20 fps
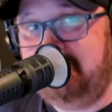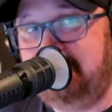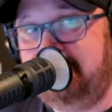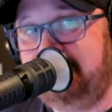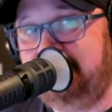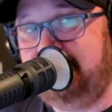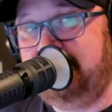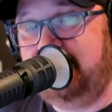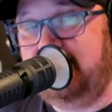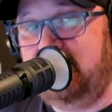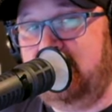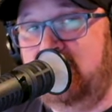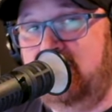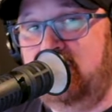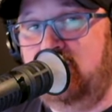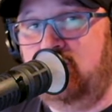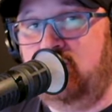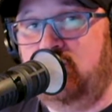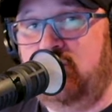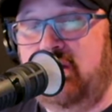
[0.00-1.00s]
Mm hmm
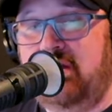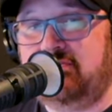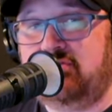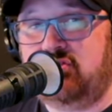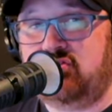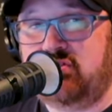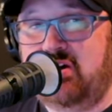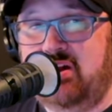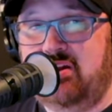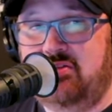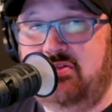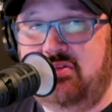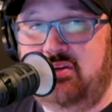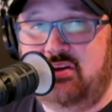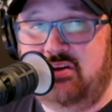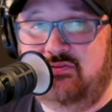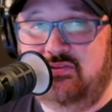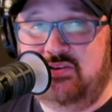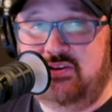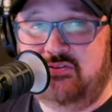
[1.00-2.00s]
we have to try to think
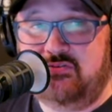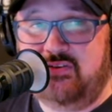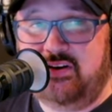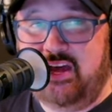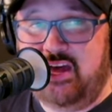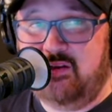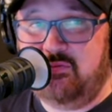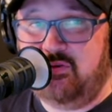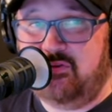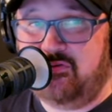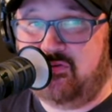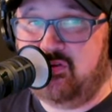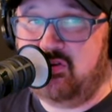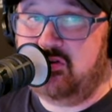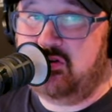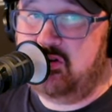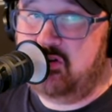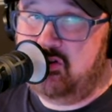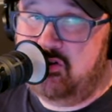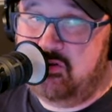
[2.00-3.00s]
of a different animal for you.
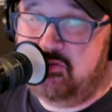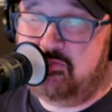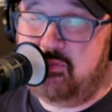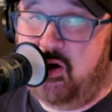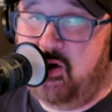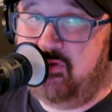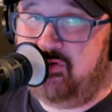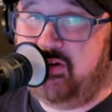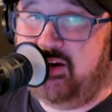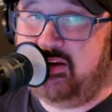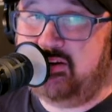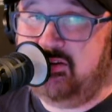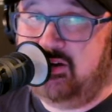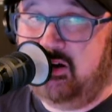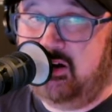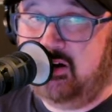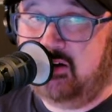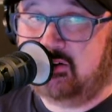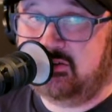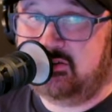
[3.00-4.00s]
You both like
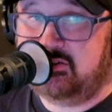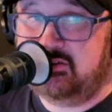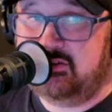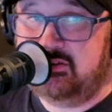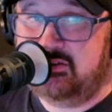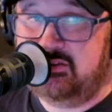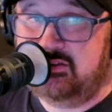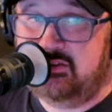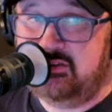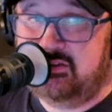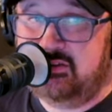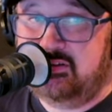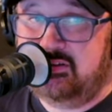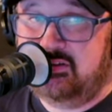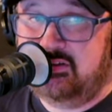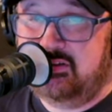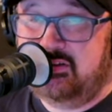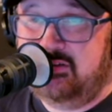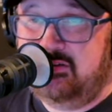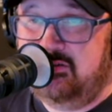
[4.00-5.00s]
dogs,
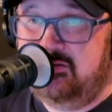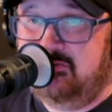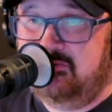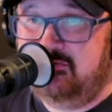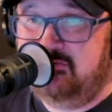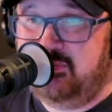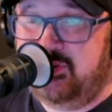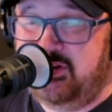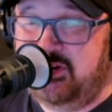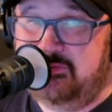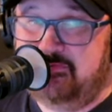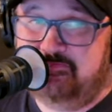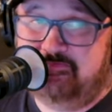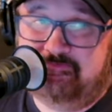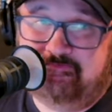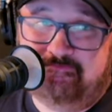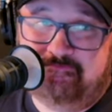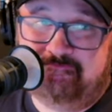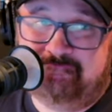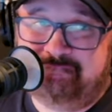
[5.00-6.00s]
right? But
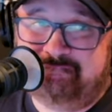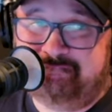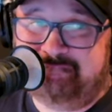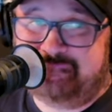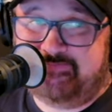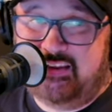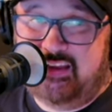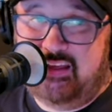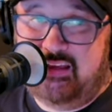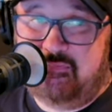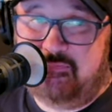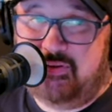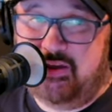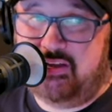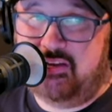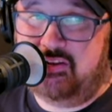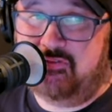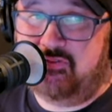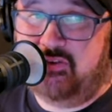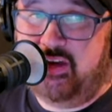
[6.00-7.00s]
pick
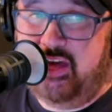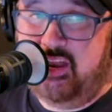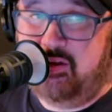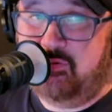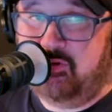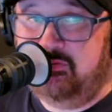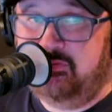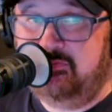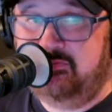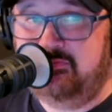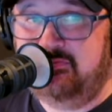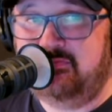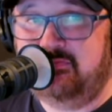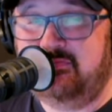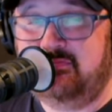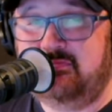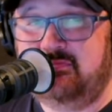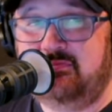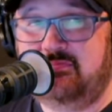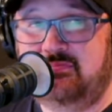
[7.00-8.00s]
a different mm-hmm. animal. I
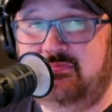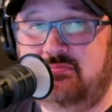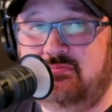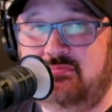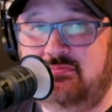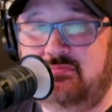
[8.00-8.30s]
mean, I could just be a